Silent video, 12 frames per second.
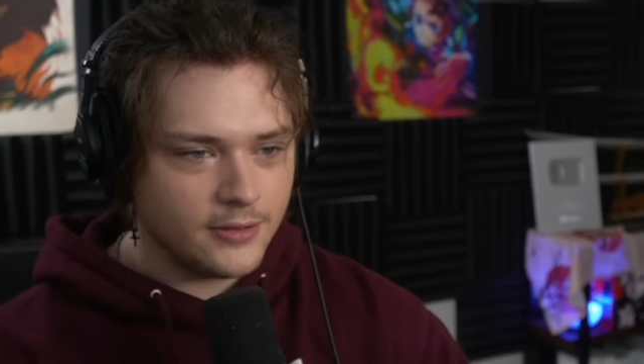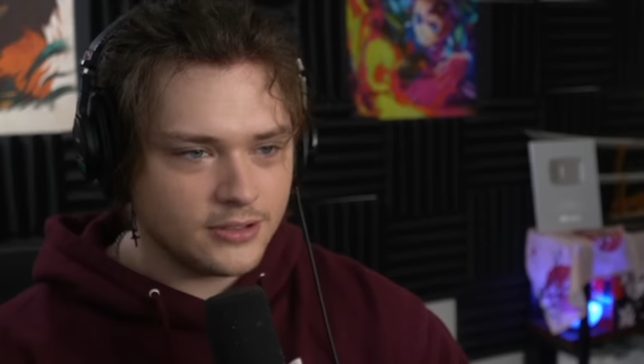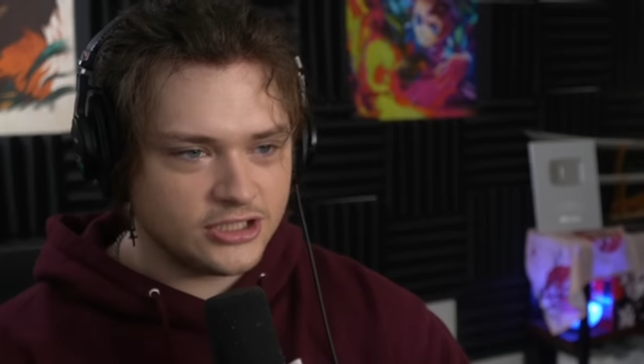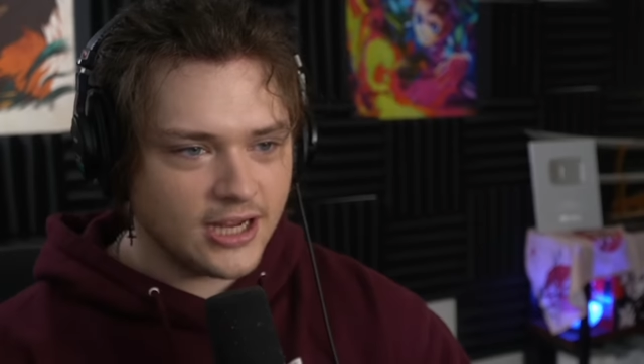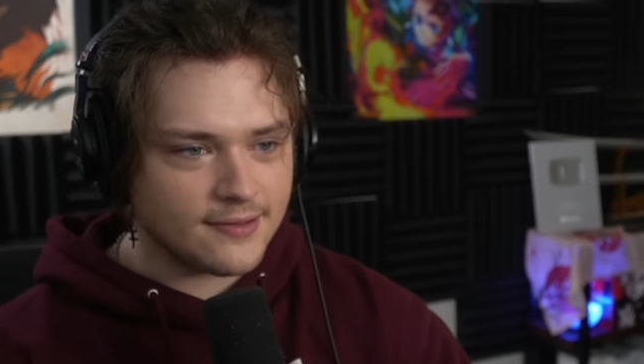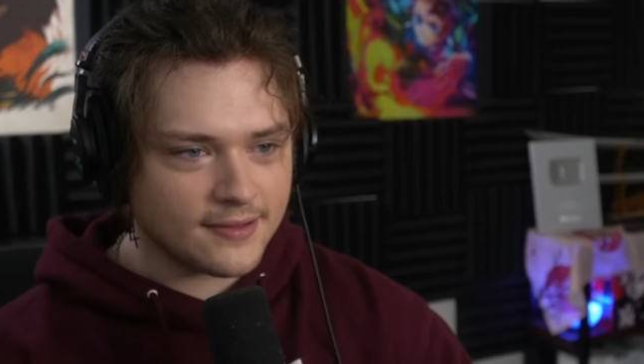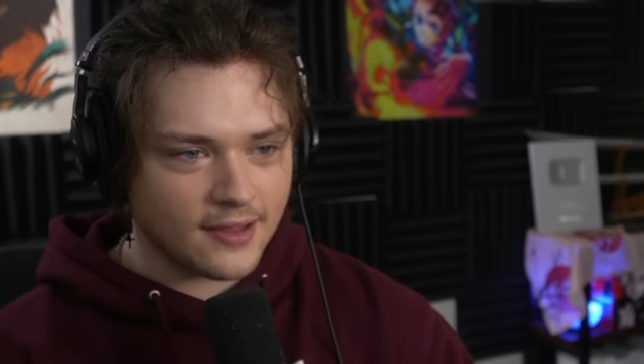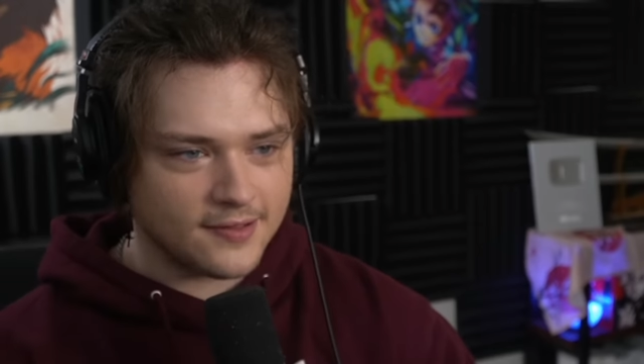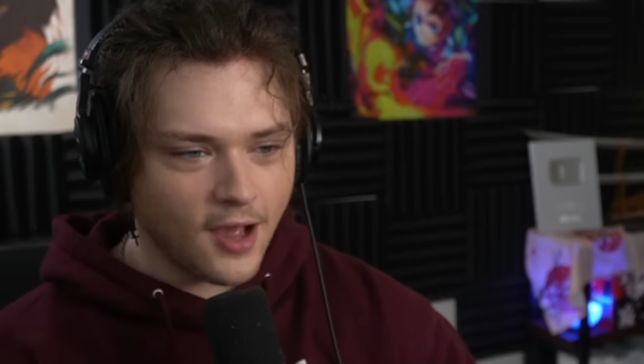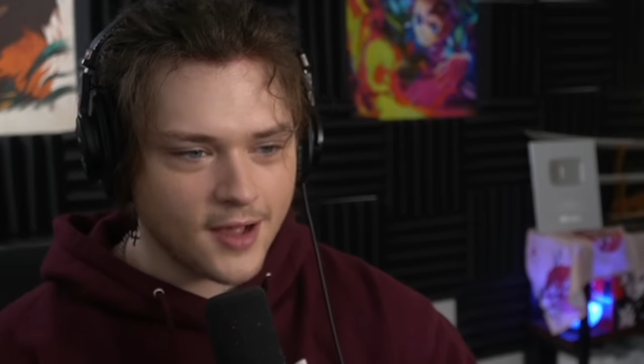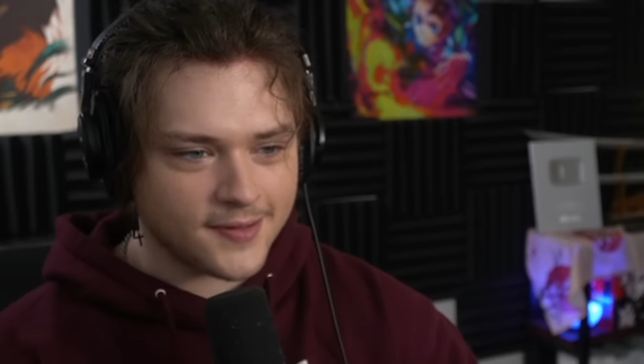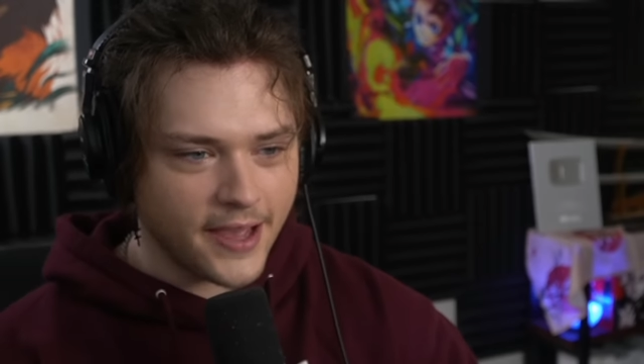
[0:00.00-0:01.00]
She has like the
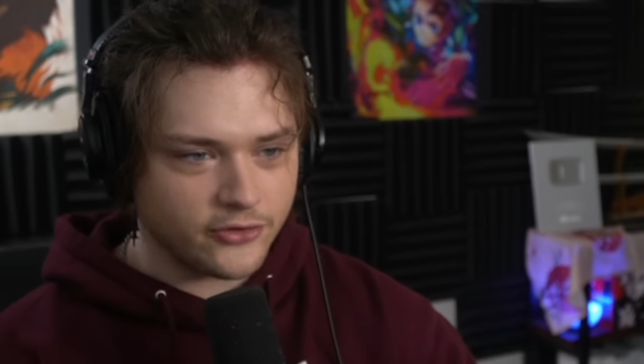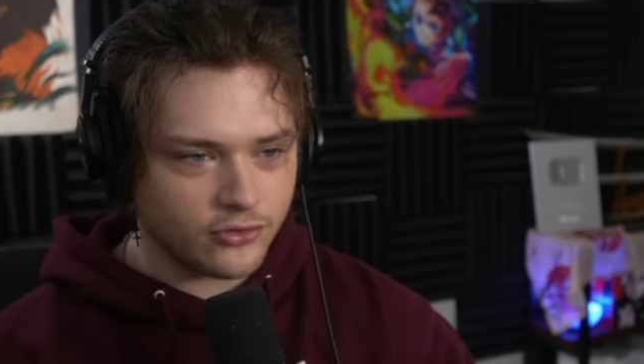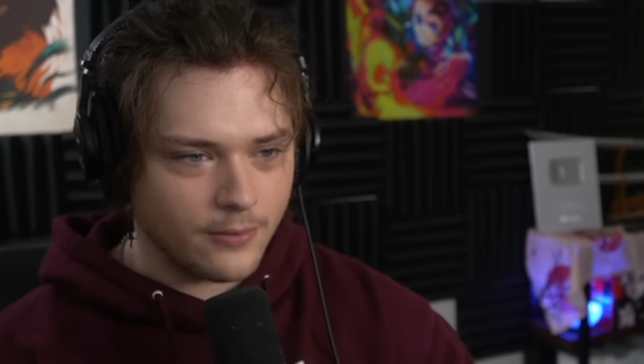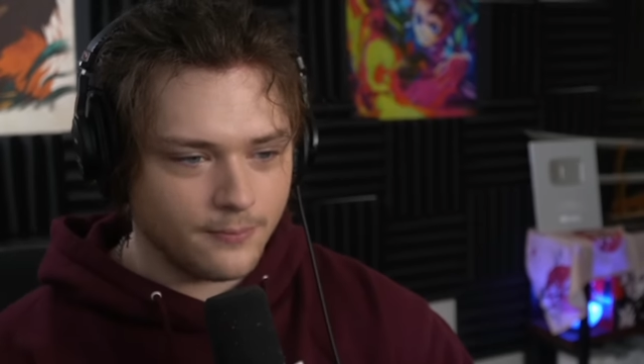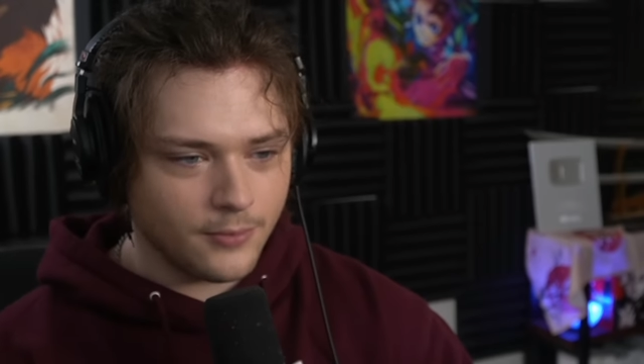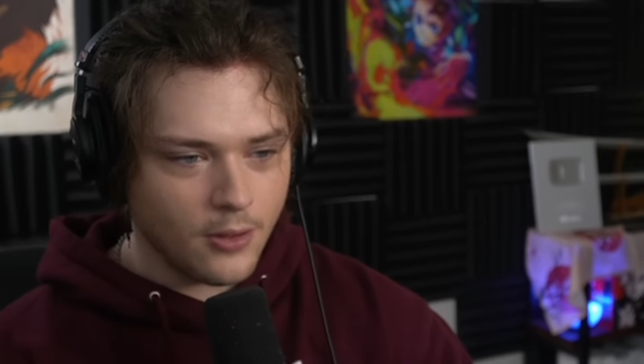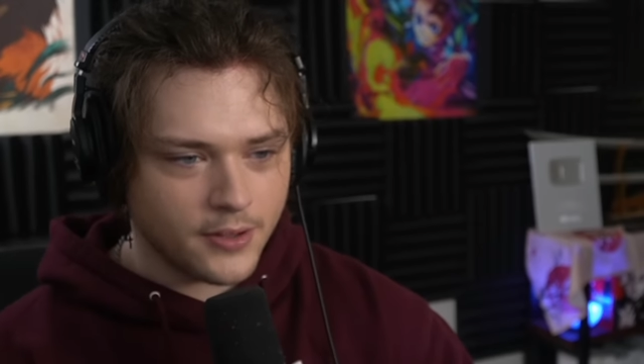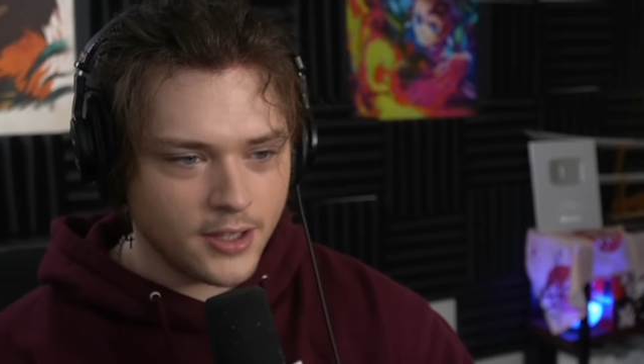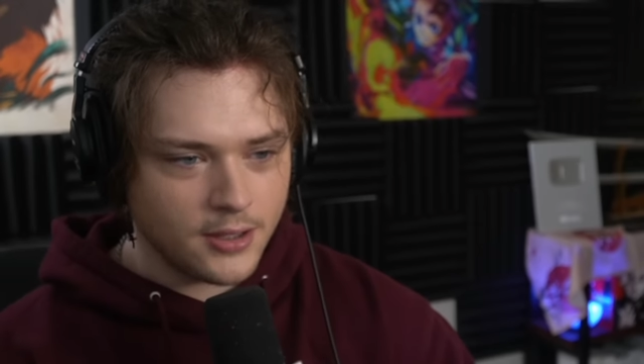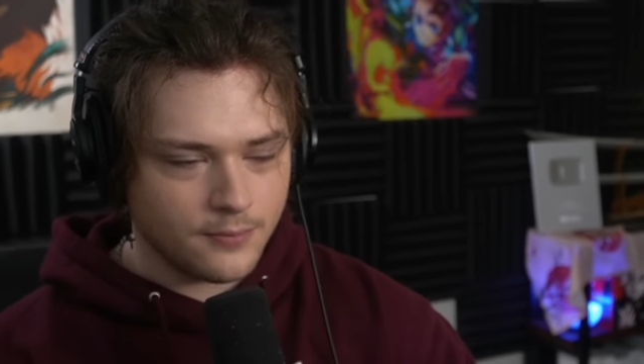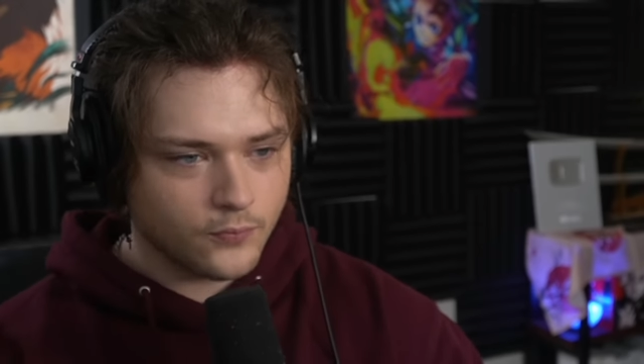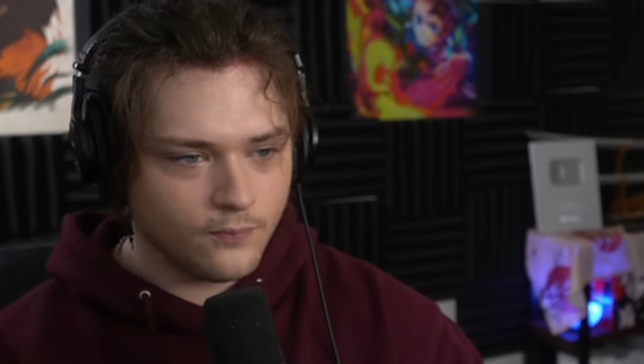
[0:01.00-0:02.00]
Sasuke drip, low
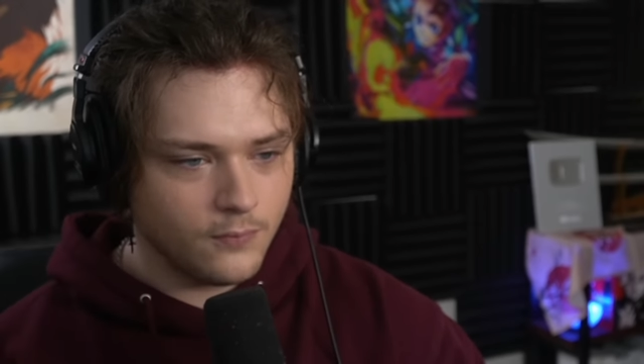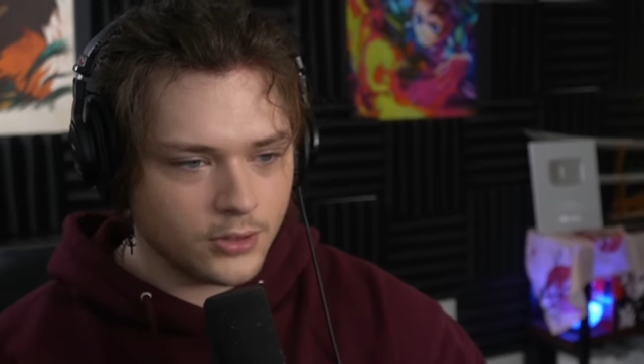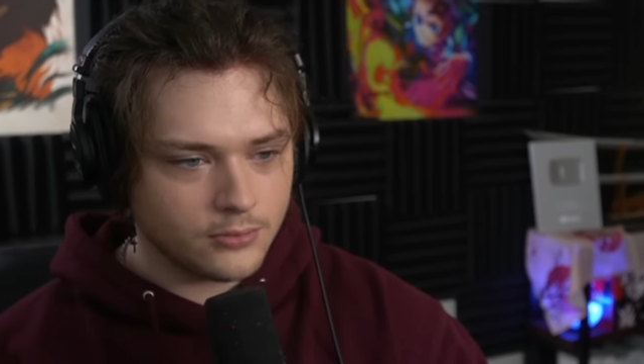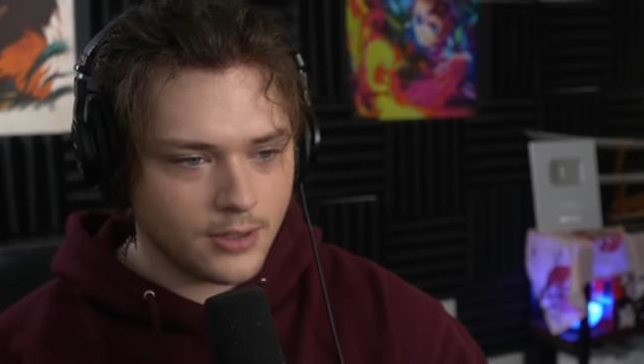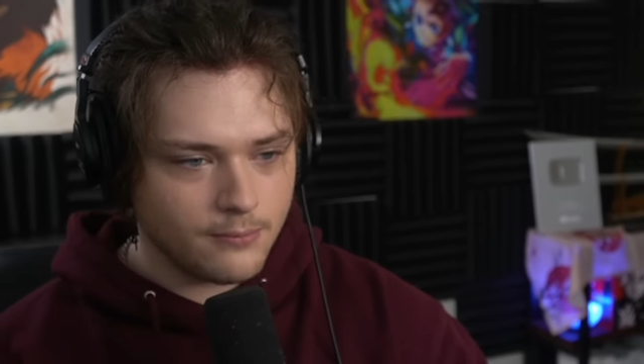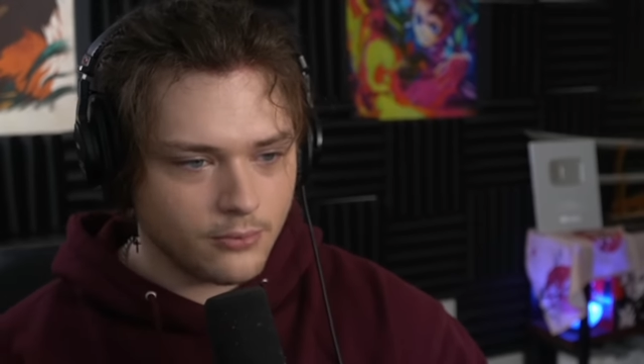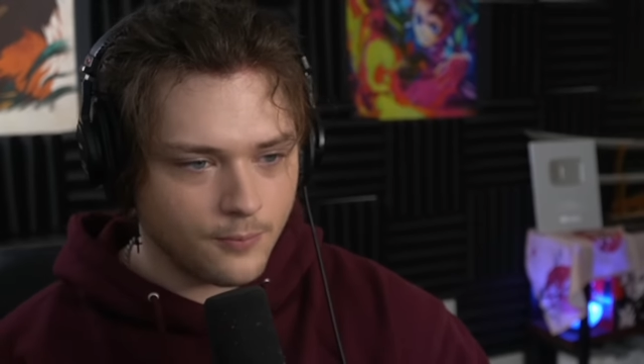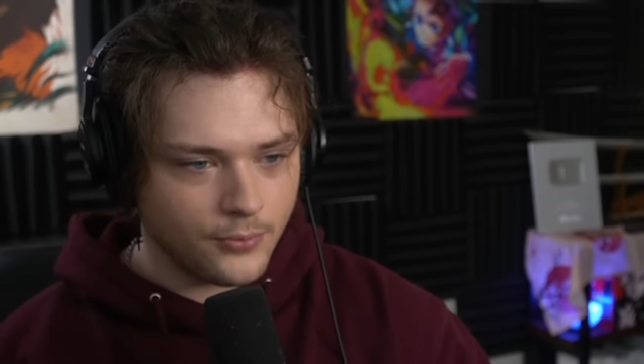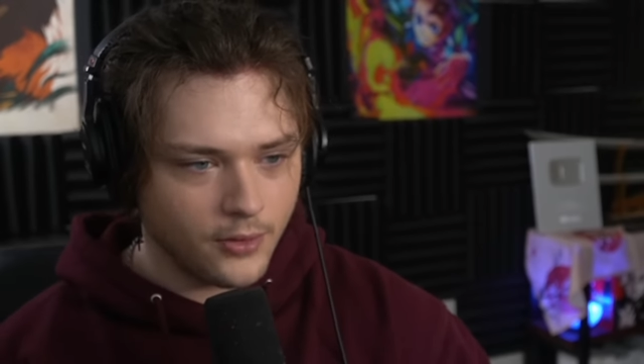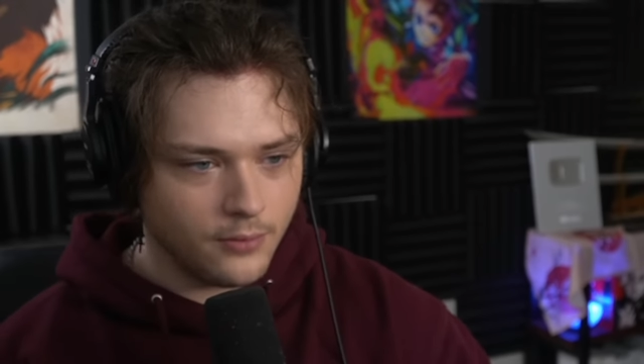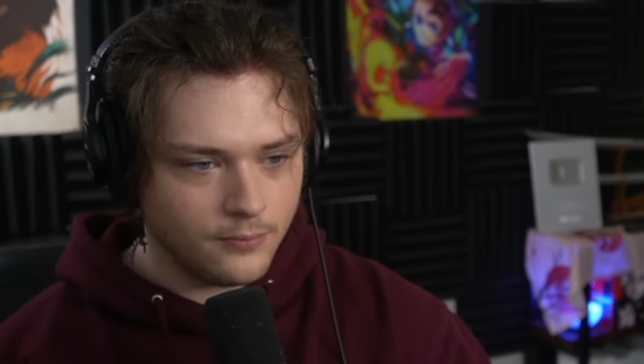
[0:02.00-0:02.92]
key, with the red rope though.